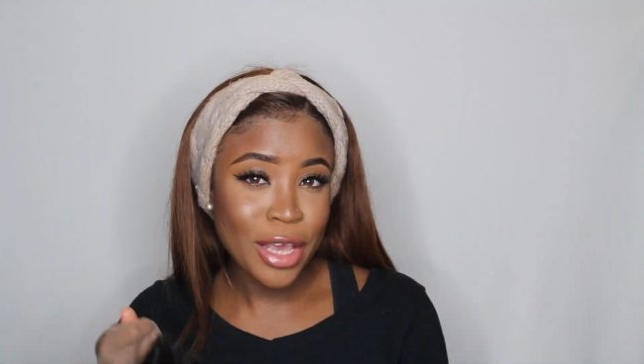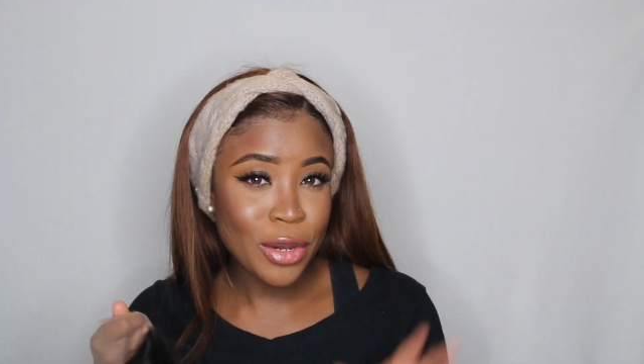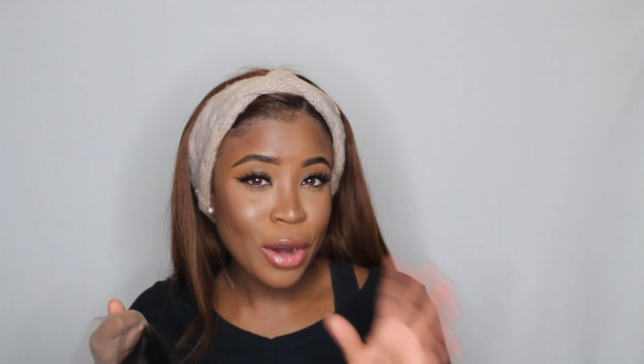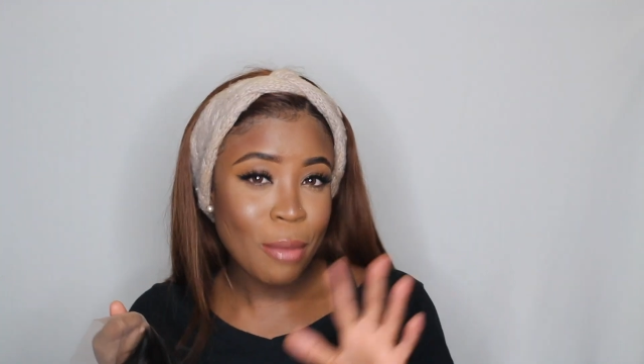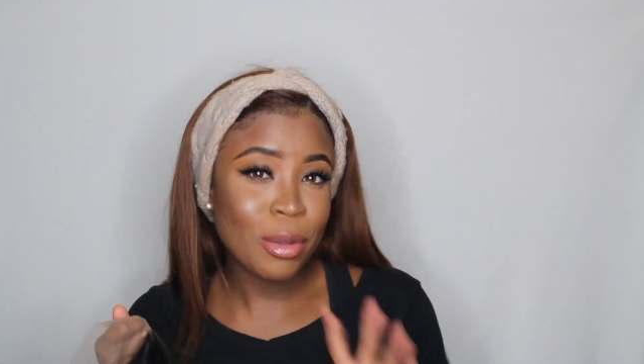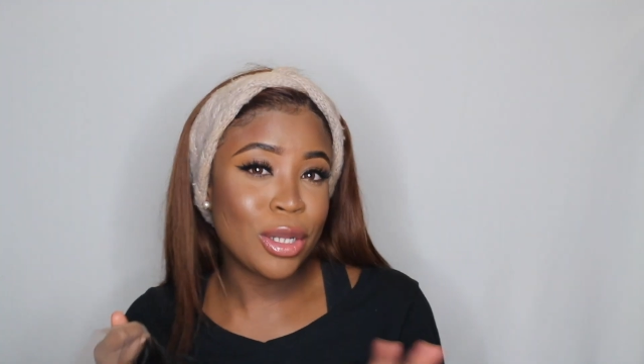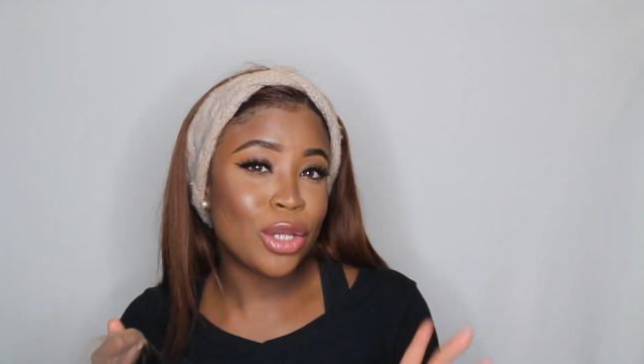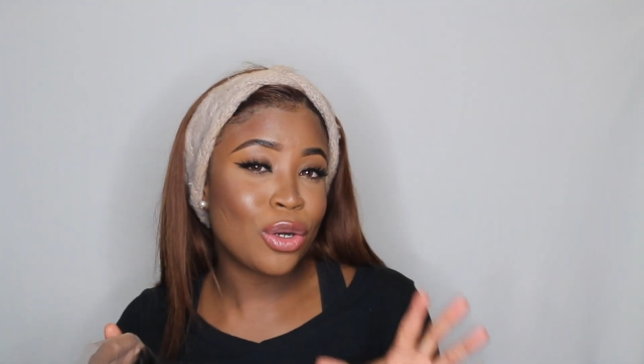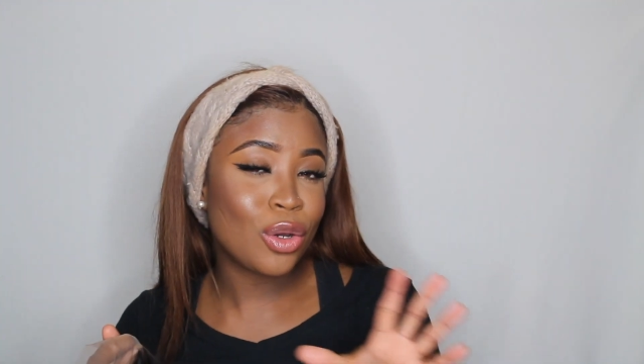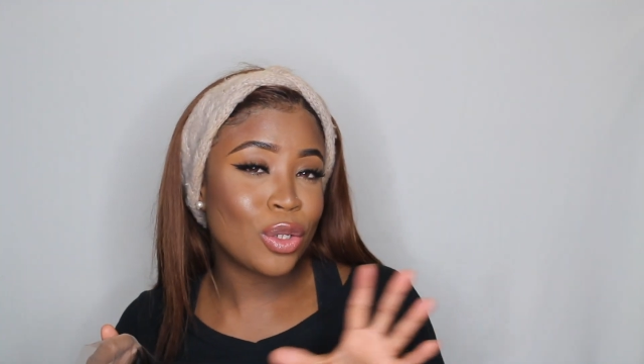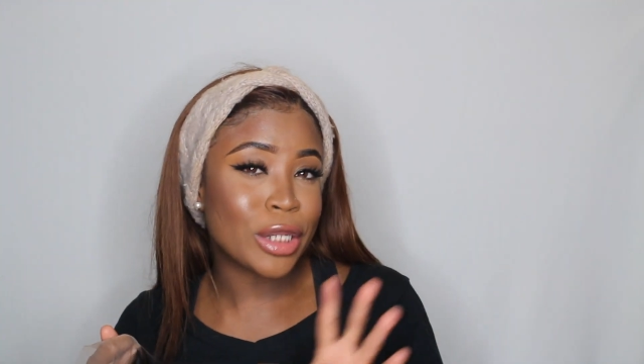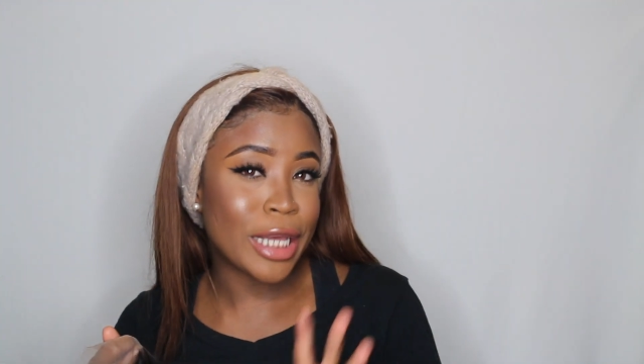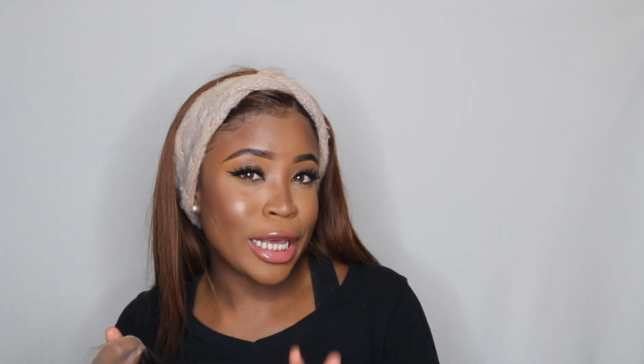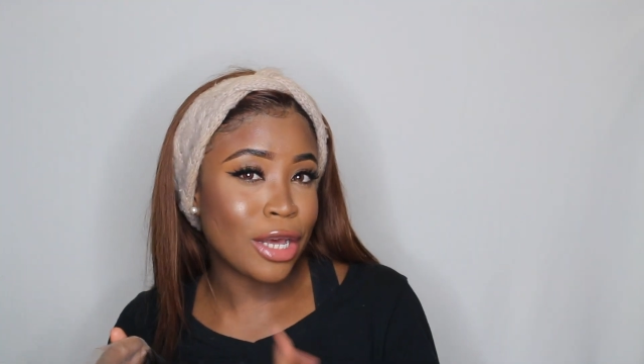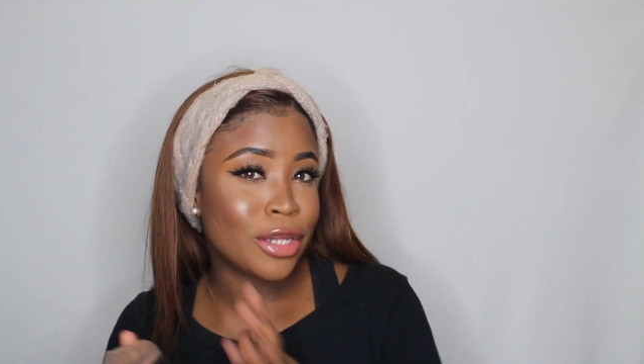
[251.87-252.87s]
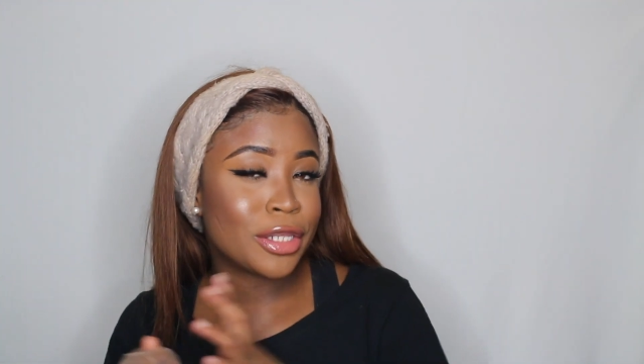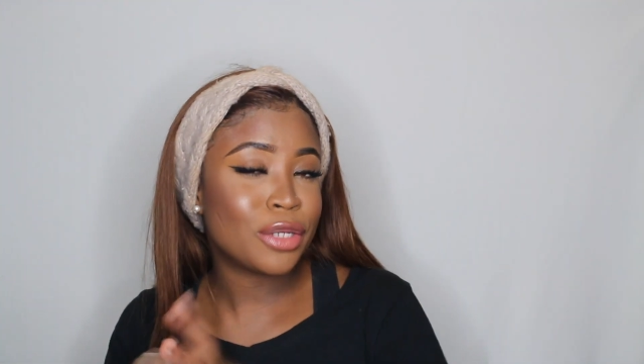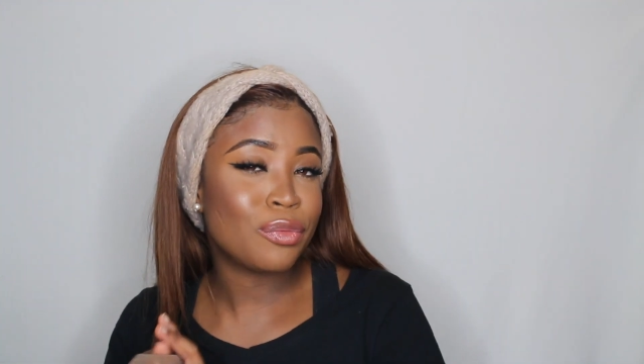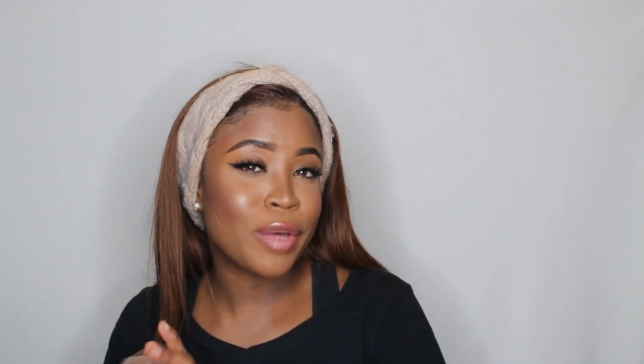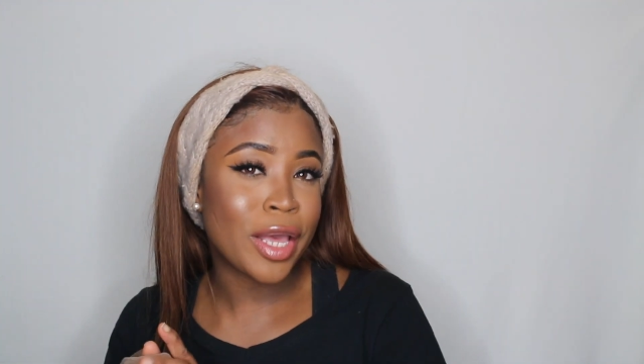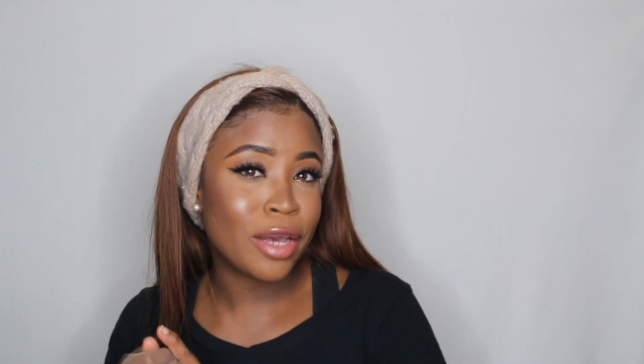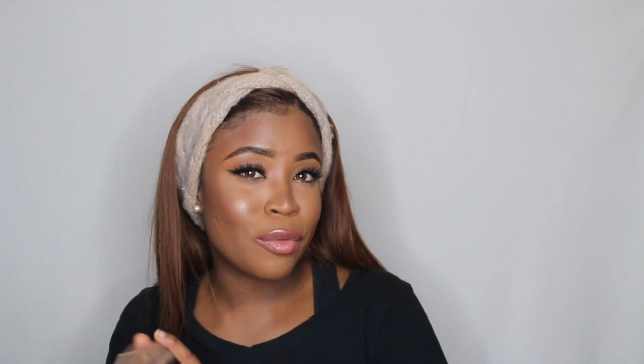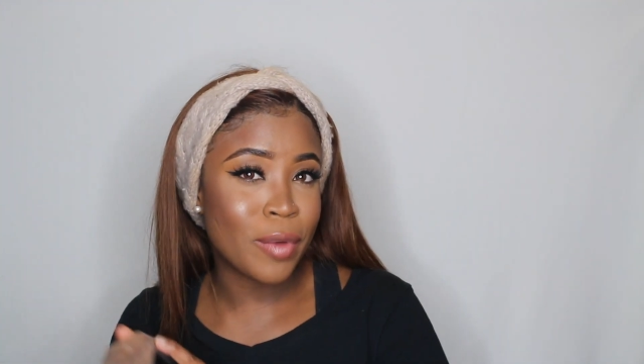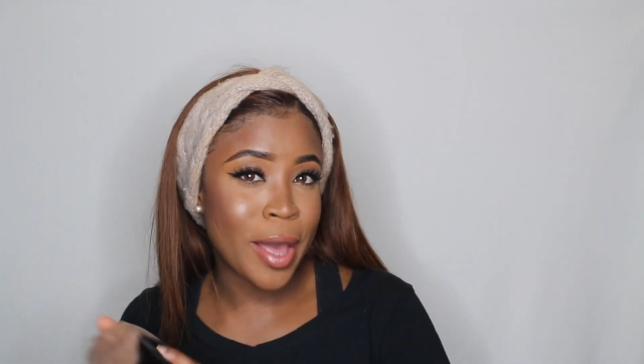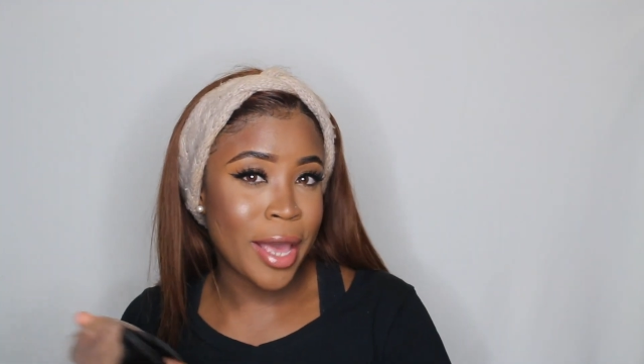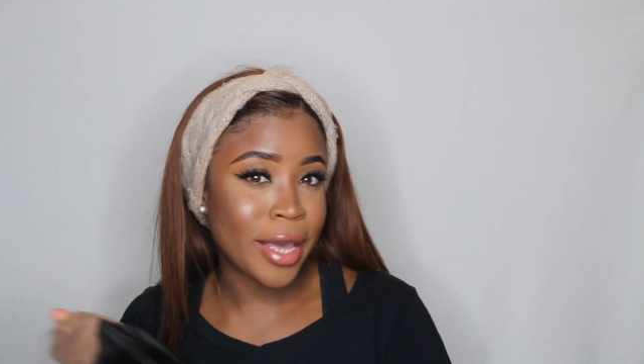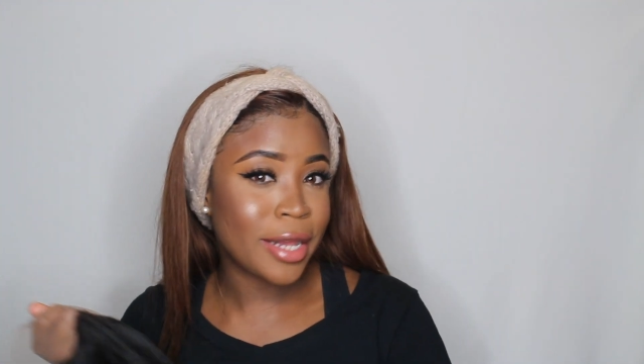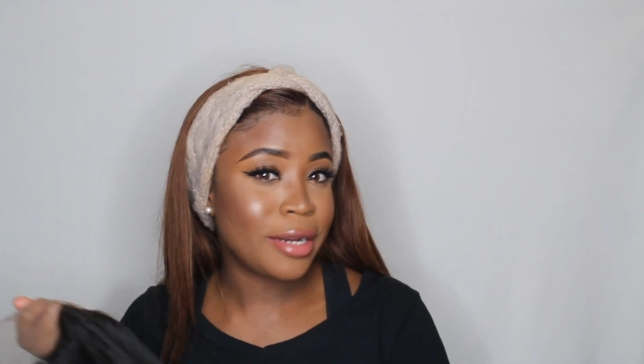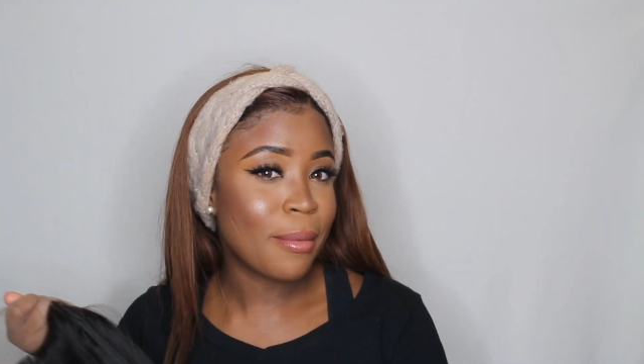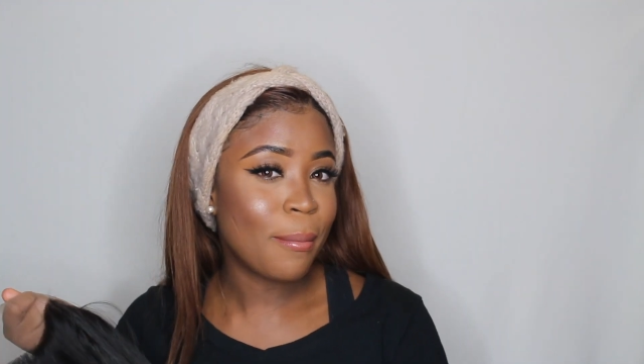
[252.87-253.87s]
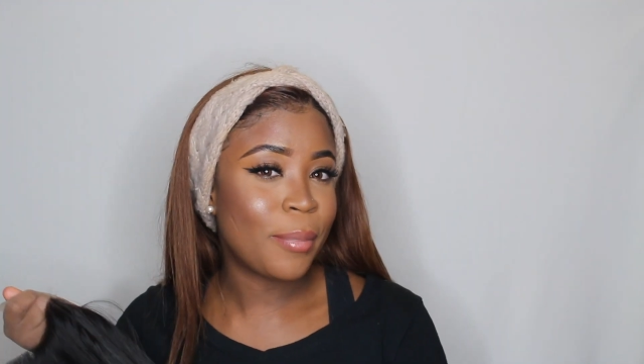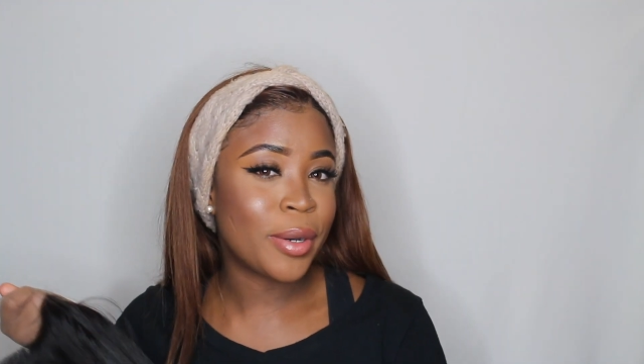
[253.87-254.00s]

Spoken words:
You know, I'm a little late on the wig wagon,